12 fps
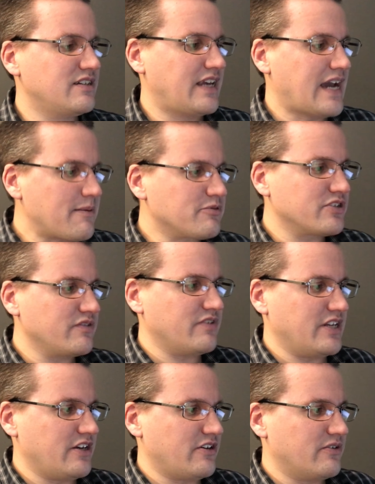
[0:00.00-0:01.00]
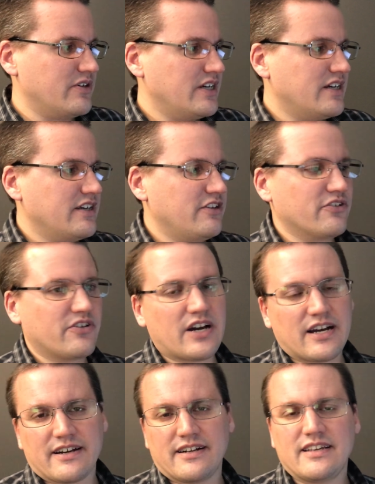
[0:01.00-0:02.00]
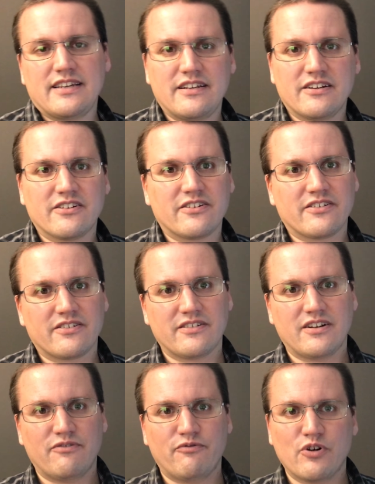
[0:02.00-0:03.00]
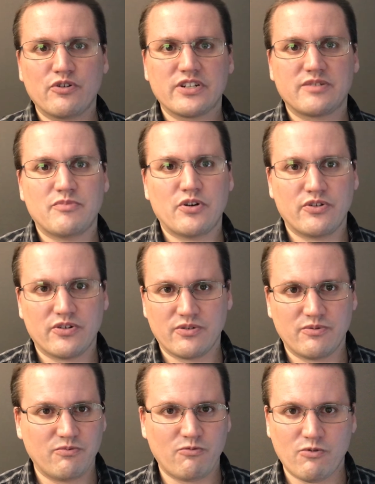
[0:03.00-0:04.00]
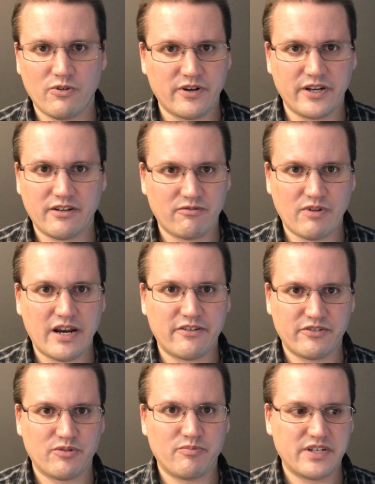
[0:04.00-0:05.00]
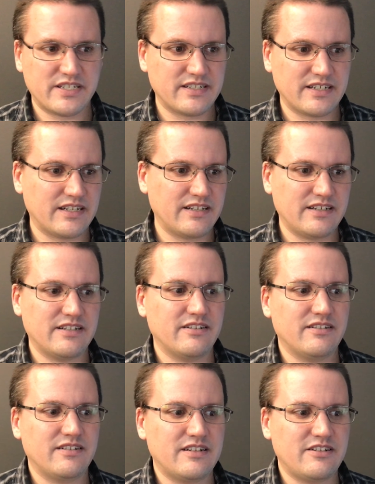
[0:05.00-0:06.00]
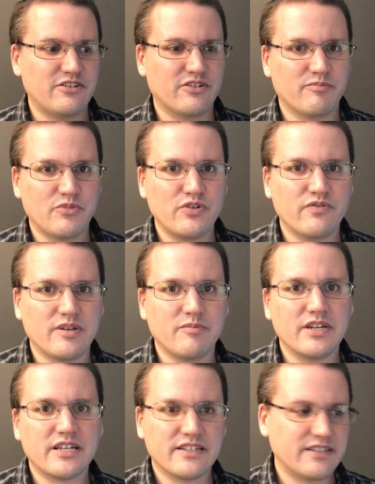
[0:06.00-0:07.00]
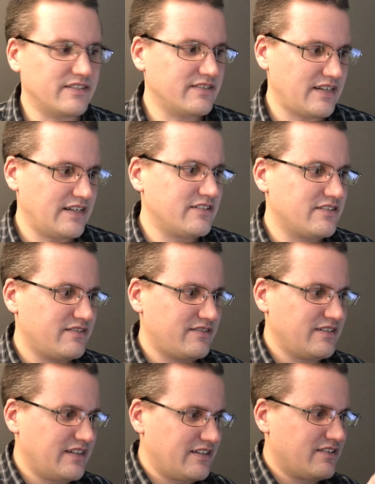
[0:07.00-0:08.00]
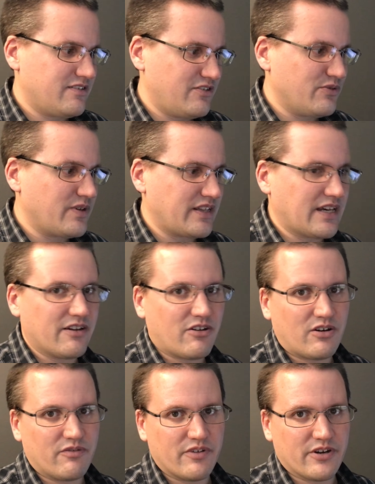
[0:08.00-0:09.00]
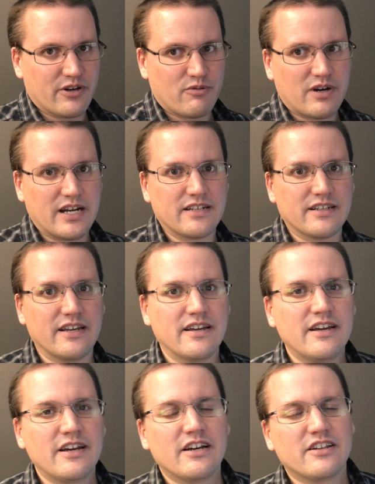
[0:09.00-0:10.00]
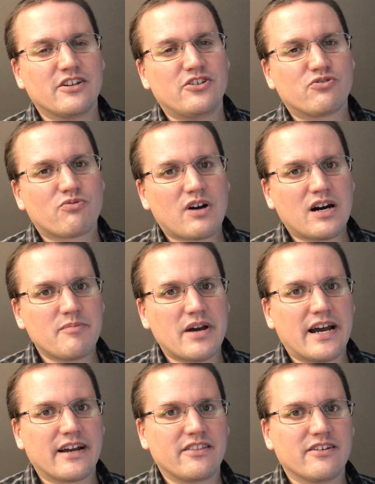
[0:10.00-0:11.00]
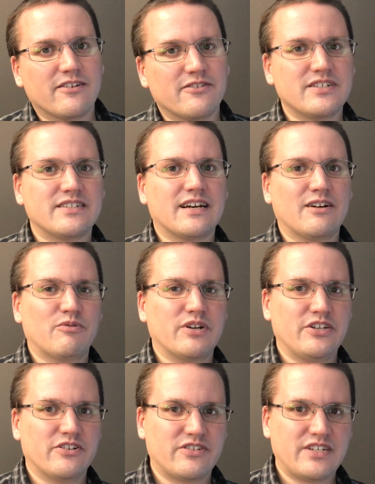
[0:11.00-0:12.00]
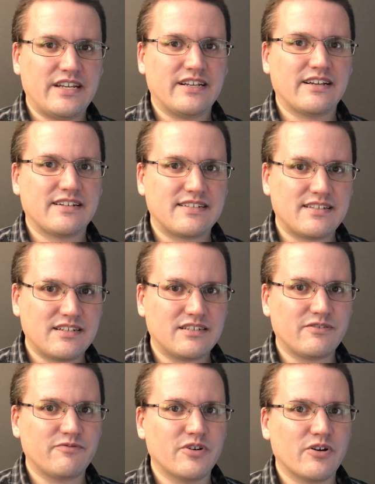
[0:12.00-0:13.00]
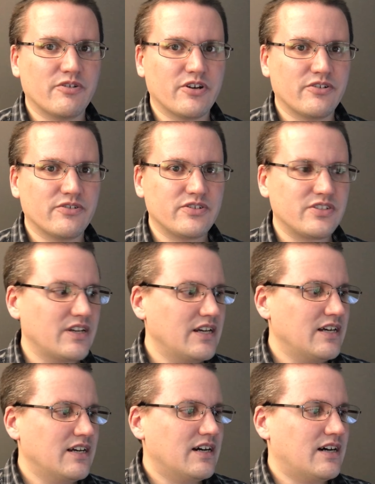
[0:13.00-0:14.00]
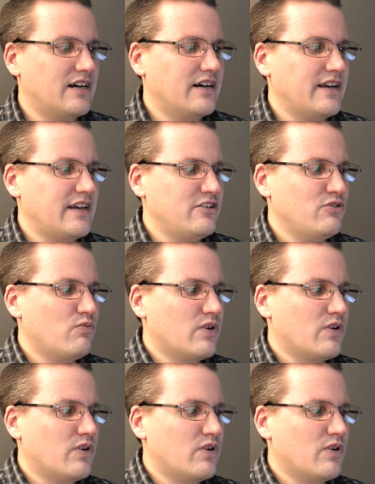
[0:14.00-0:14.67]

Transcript: capturing video, you're not going to hear a focus motor whirring around or buzzing in your movie because it's doing that all very quietly. The drawback though is that when you're taking still photos and you